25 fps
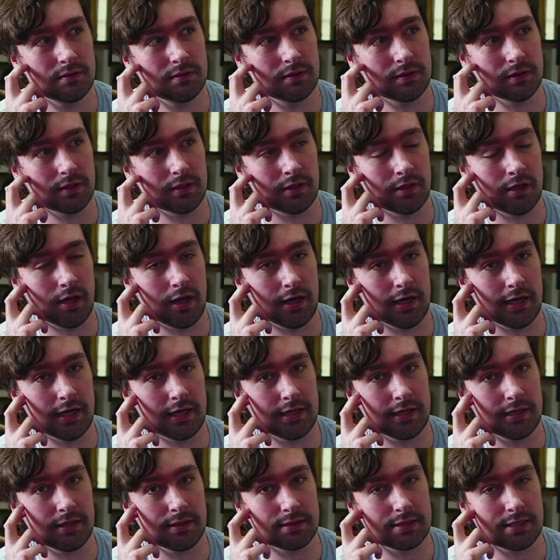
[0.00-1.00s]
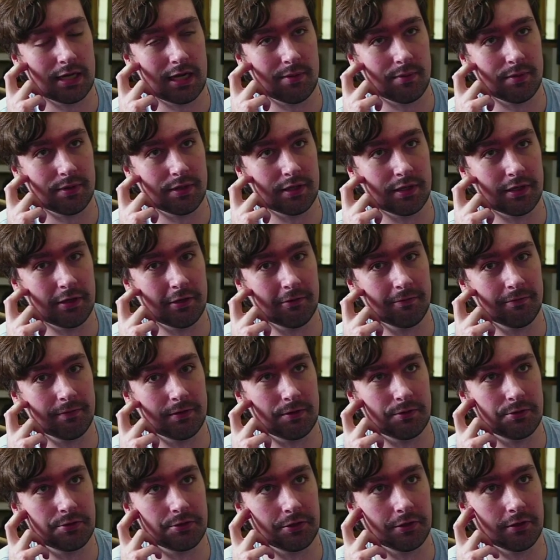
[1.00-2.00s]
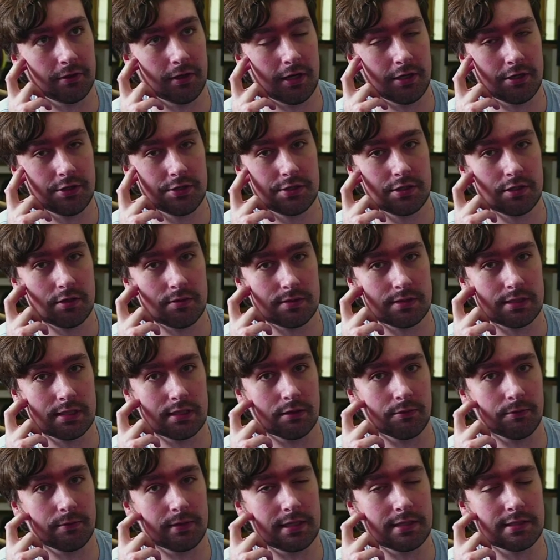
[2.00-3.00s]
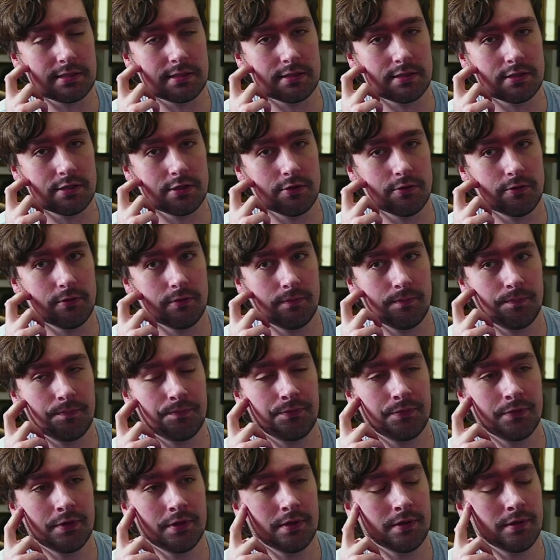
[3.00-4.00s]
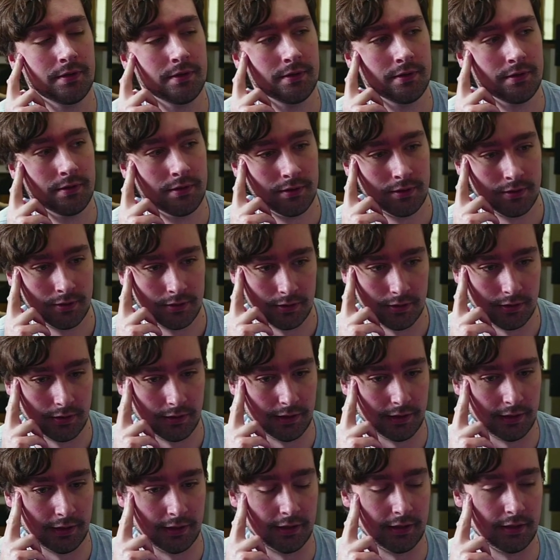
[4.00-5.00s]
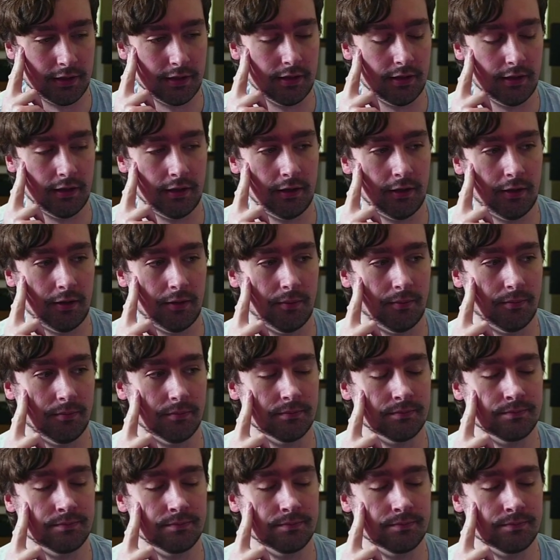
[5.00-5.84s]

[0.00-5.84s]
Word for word: not any time in the near future. I just don't see the reason to. And um,